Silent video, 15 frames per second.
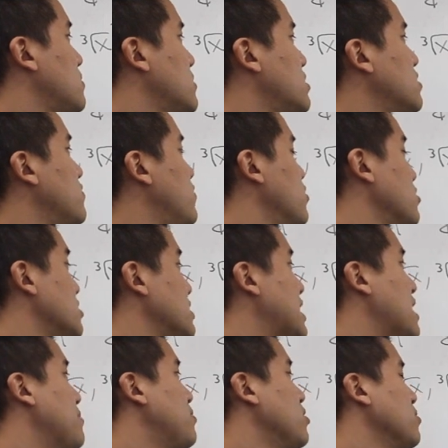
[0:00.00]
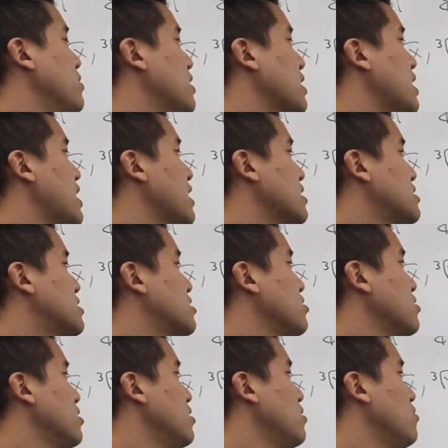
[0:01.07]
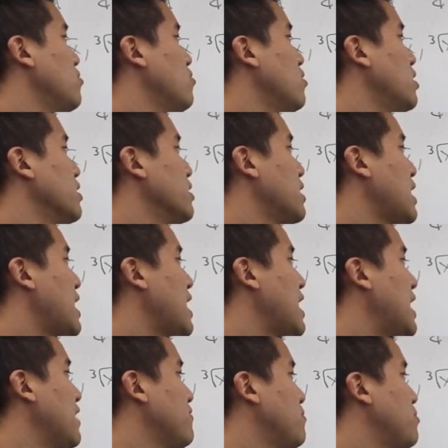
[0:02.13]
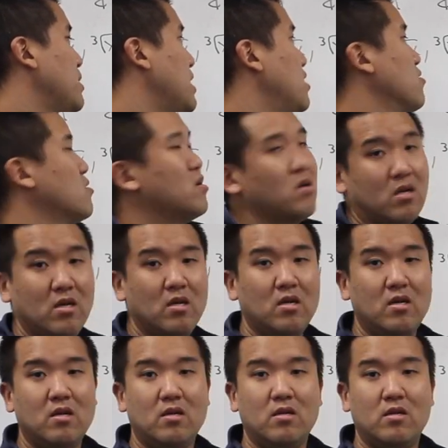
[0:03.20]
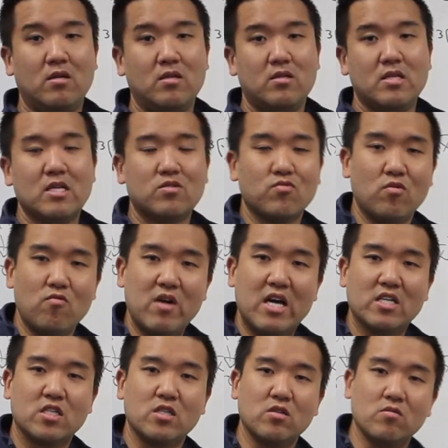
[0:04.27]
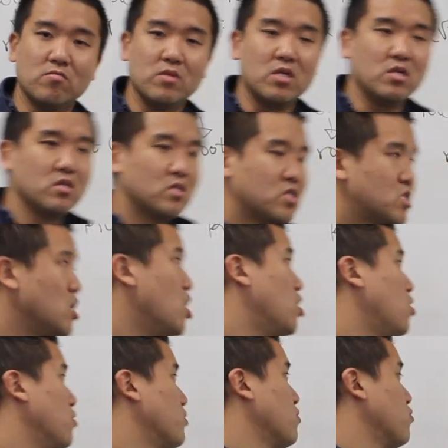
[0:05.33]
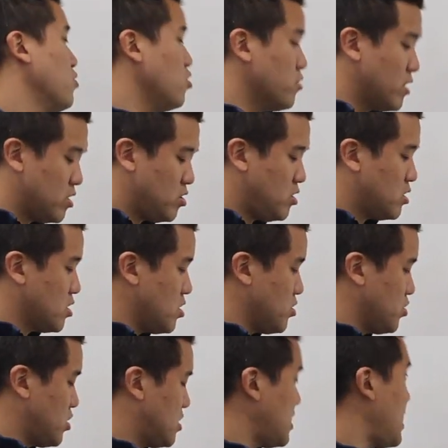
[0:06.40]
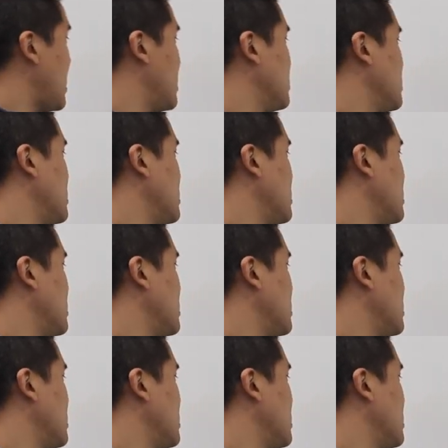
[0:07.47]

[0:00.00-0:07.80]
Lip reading: So for example, it'd be like x to the 1/2 power. That's what rational means. So the rule that you need to understand